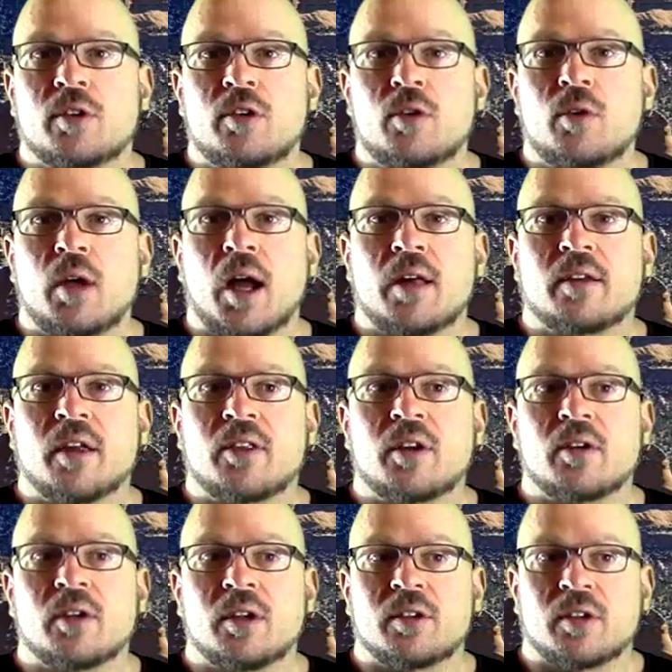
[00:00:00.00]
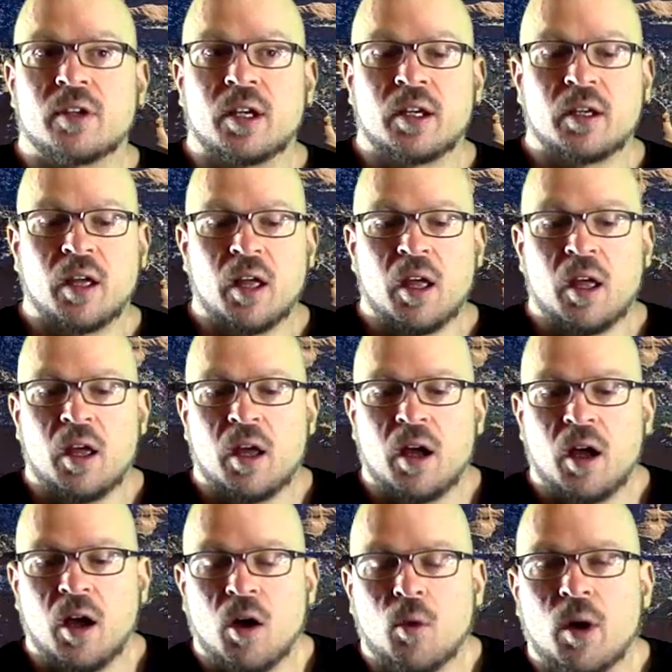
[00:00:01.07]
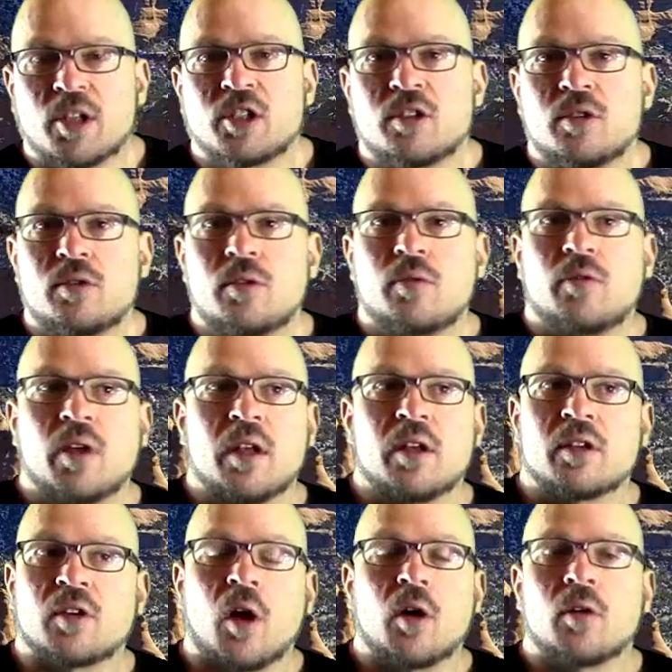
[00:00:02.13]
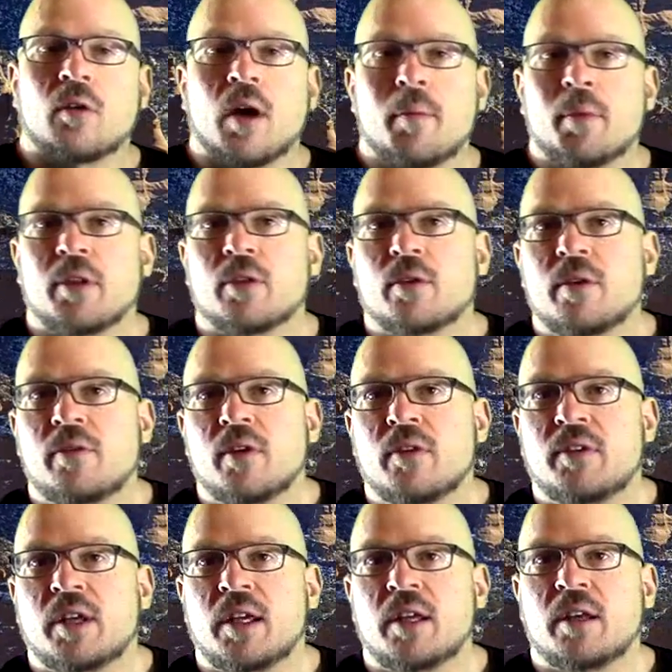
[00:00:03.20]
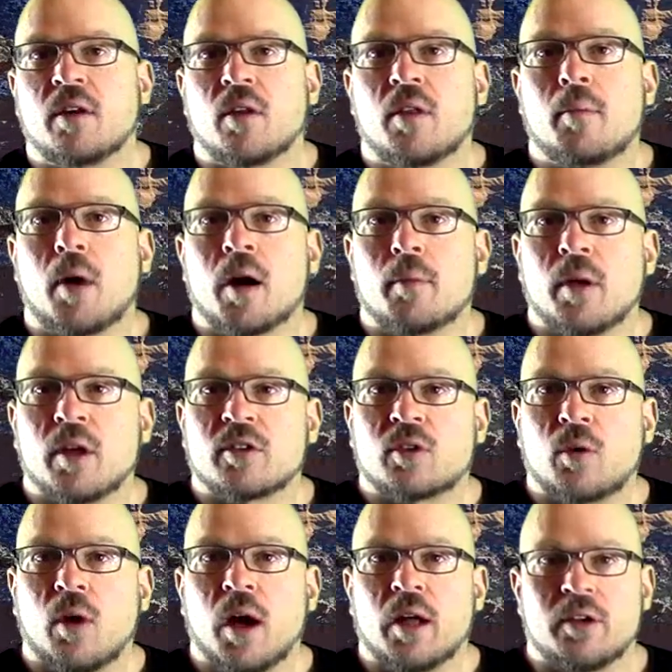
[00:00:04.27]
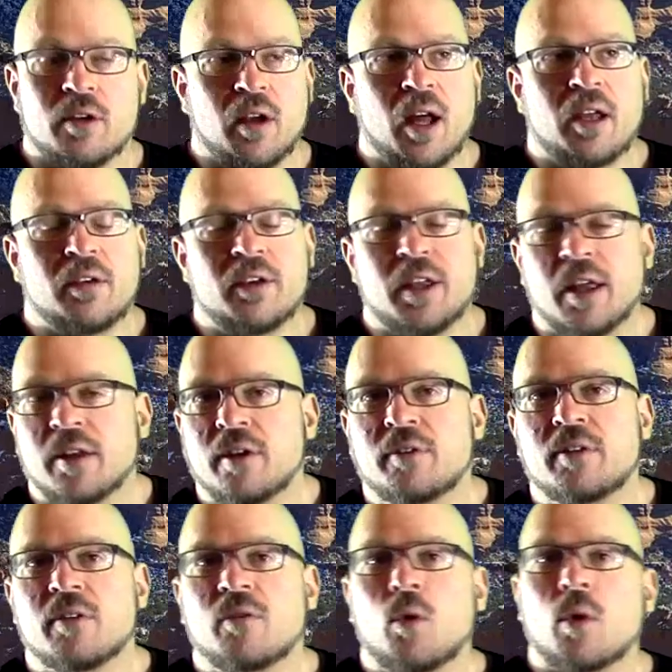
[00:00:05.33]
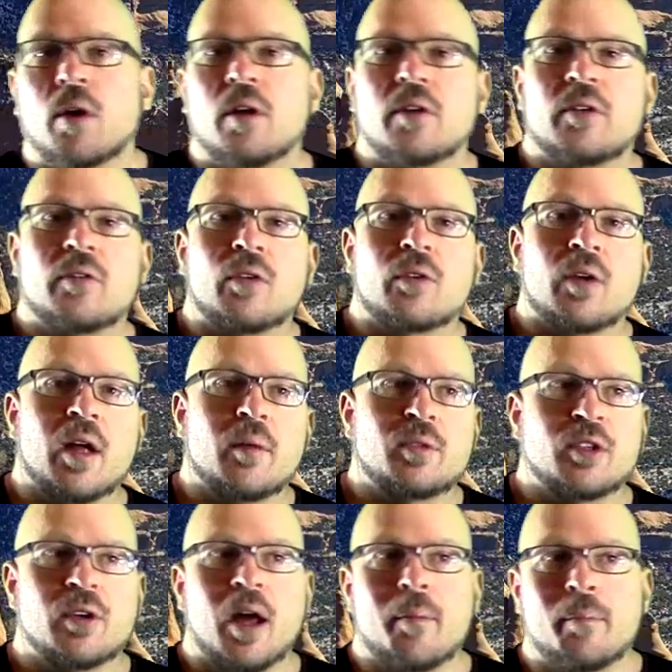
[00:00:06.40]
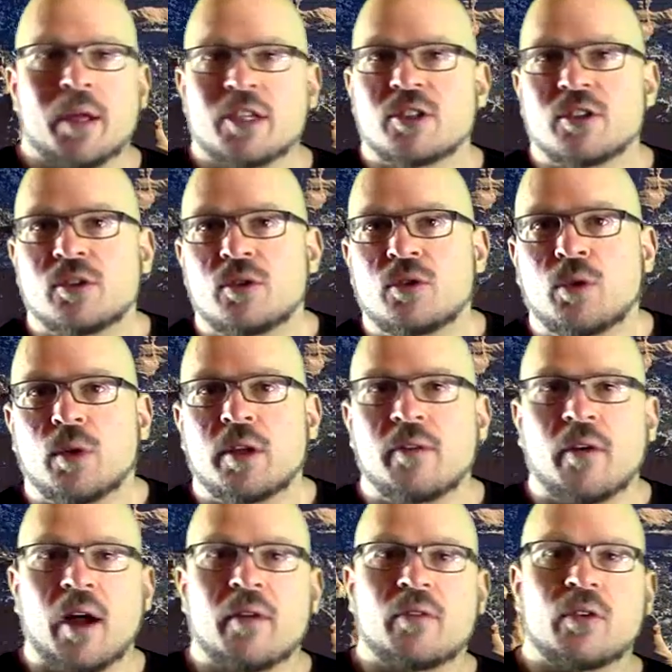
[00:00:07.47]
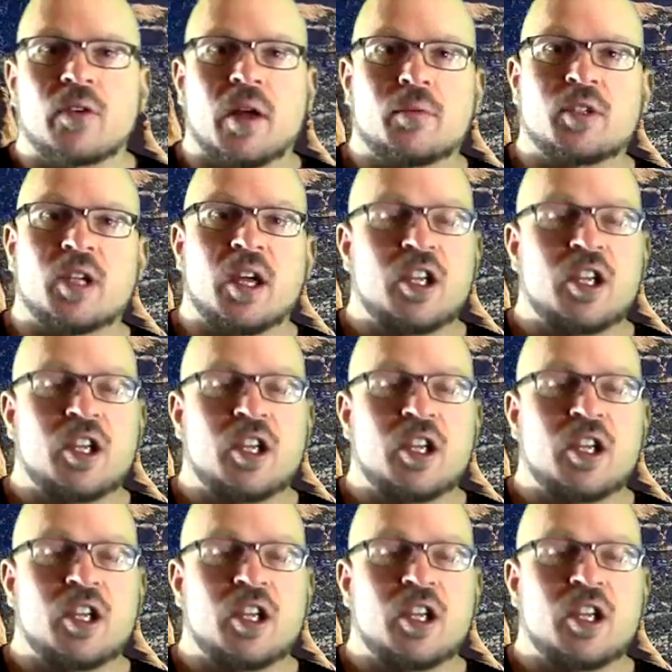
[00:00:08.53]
of you guys out there listening, uh, watching YouTube Fitness, aren't repping three fifteen on the barbell squat. You're not deadlifting four hundred for reps. You're not benching two twenty-five for reps yet.